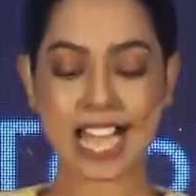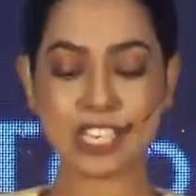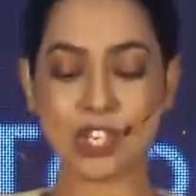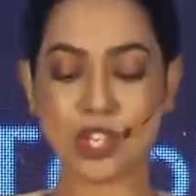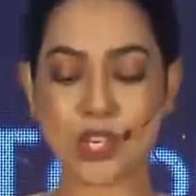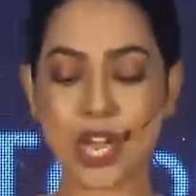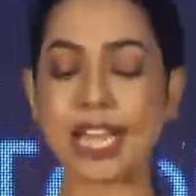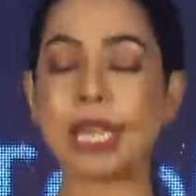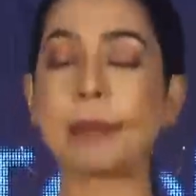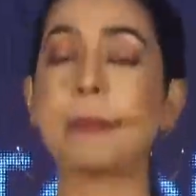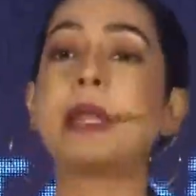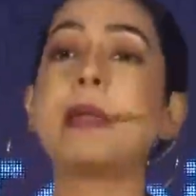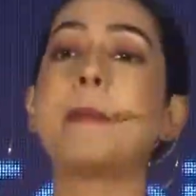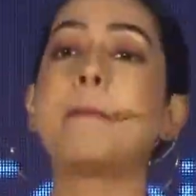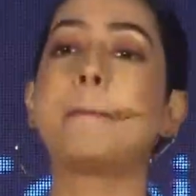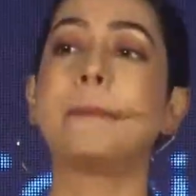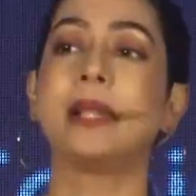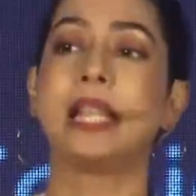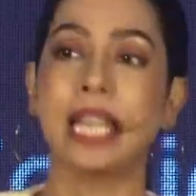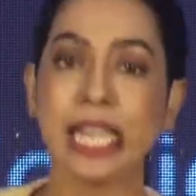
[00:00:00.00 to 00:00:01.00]
and gentlemen,
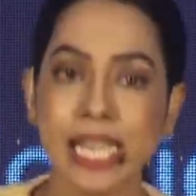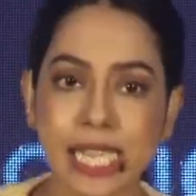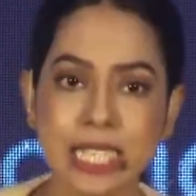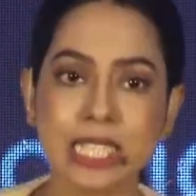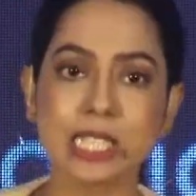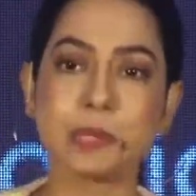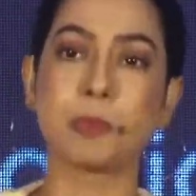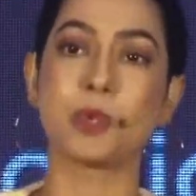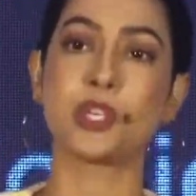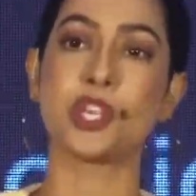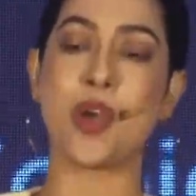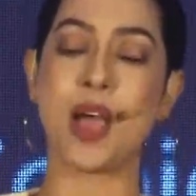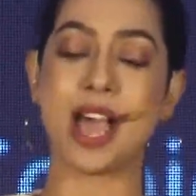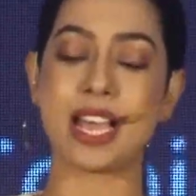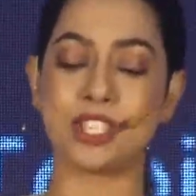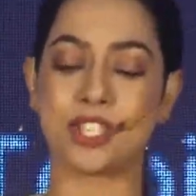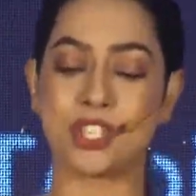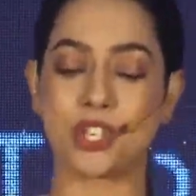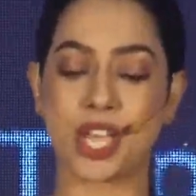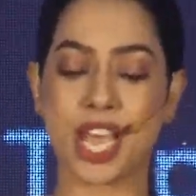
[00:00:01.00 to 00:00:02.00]
please put your
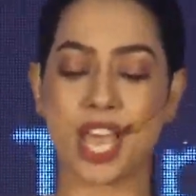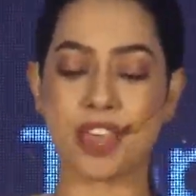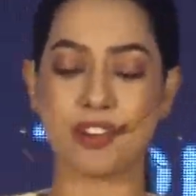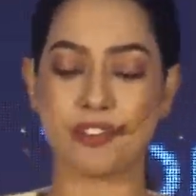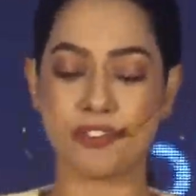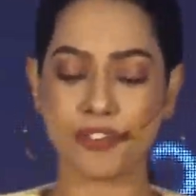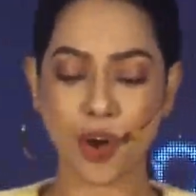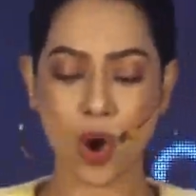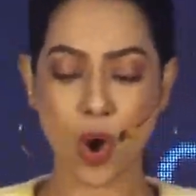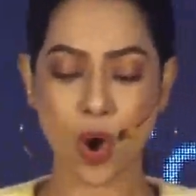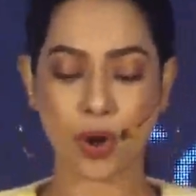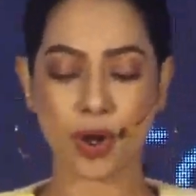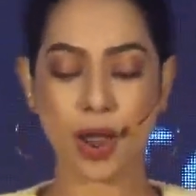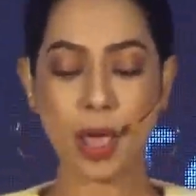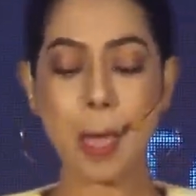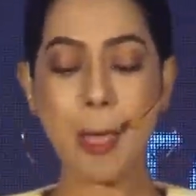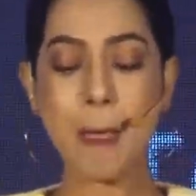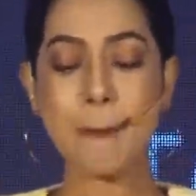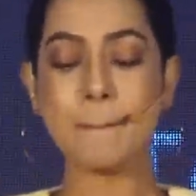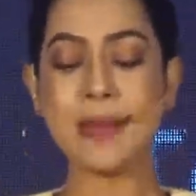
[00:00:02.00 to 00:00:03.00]
hands together for
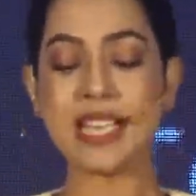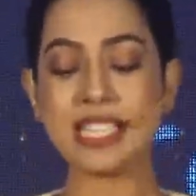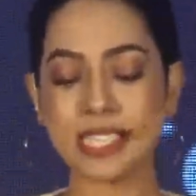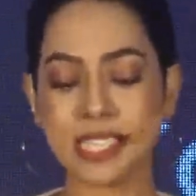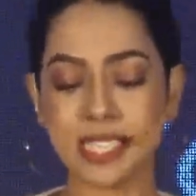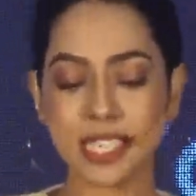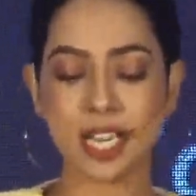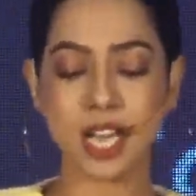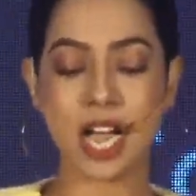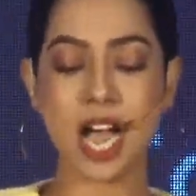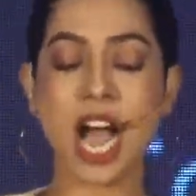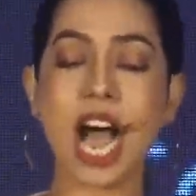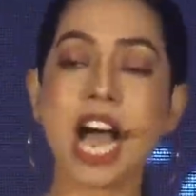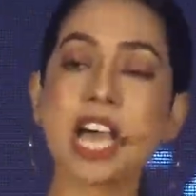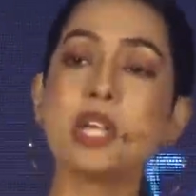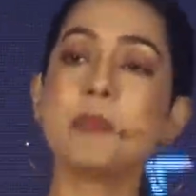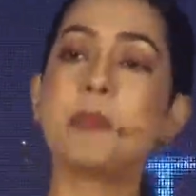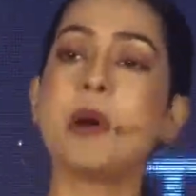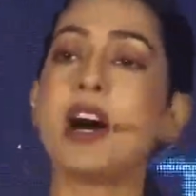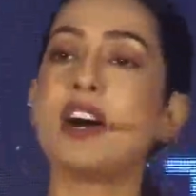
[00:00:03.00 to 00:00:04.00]
Mr.
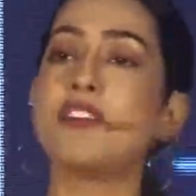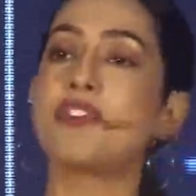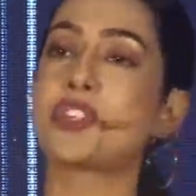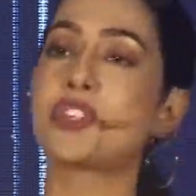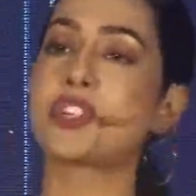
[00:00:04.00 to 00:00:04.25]
Anubhav